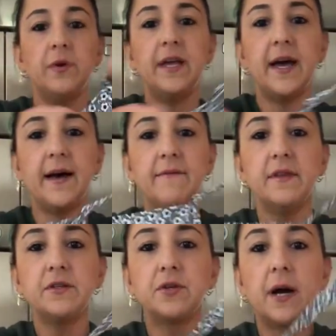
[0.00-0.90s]
we have
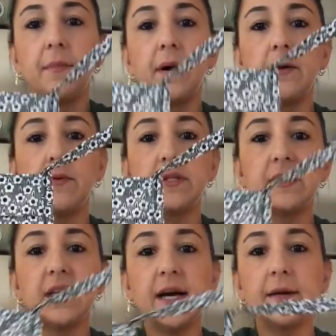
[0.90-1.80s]
the strap on one
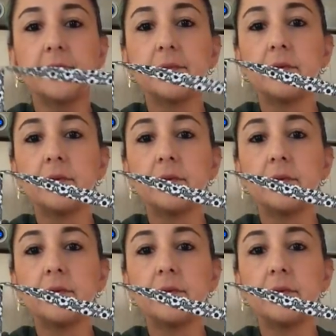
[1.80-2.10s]
side.